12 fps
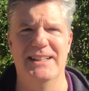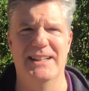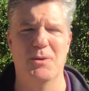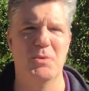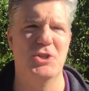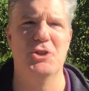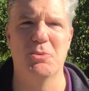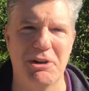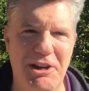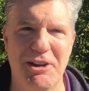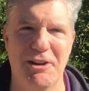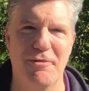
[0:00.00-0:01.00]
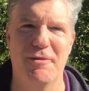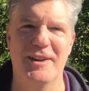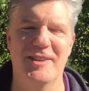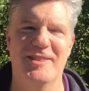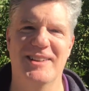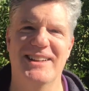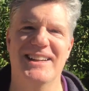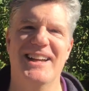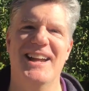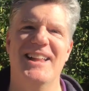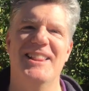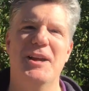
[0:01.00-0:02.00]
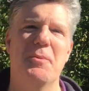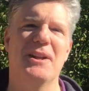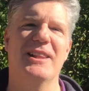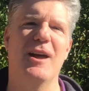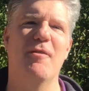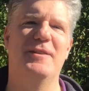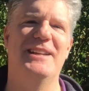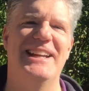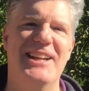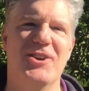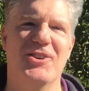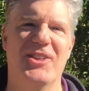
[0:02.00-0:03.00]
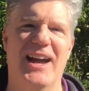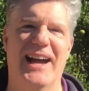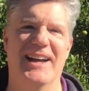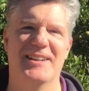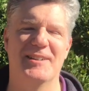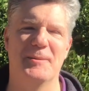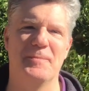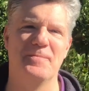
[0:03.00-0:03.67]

I wish you were here to fix it. They would love to hear that.